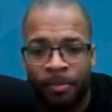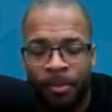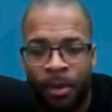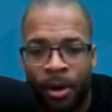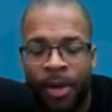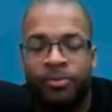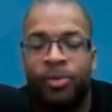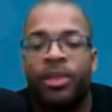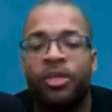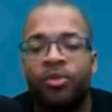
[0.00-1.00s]
All right. So
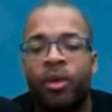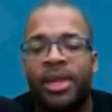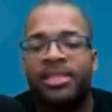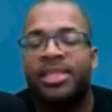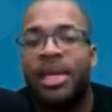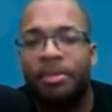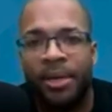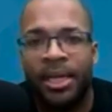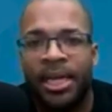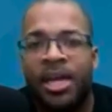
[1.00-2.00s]
this one is
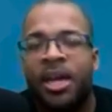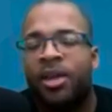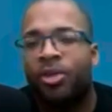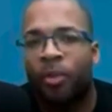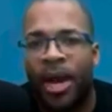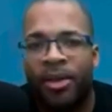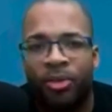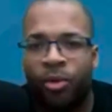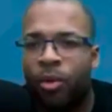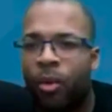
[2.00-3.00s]
typically threaded
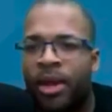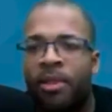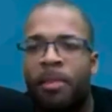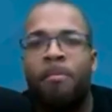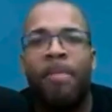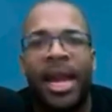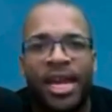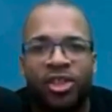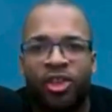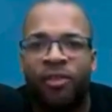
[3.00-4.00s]
through one of the
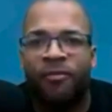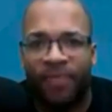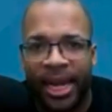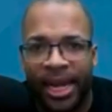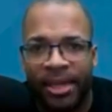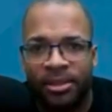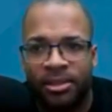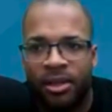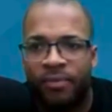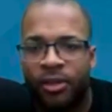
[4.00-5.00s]
major
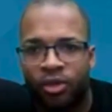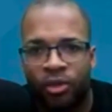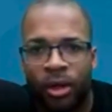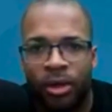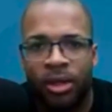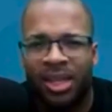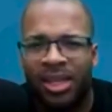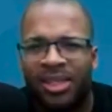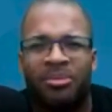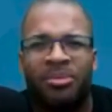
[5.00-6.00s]
veins of the trunk.
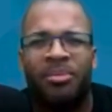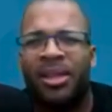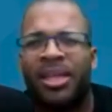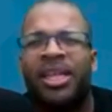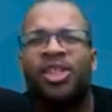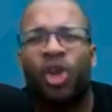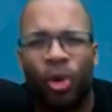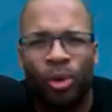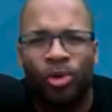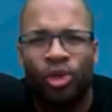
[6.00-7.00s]
The
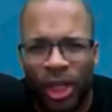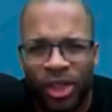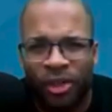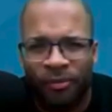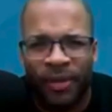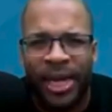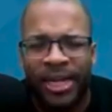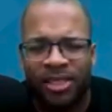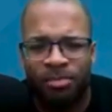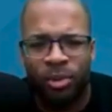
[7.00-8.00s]
internal jugular vein
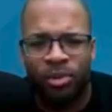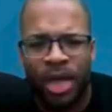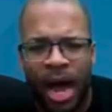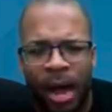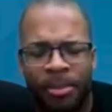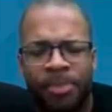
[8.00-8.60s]
is most common.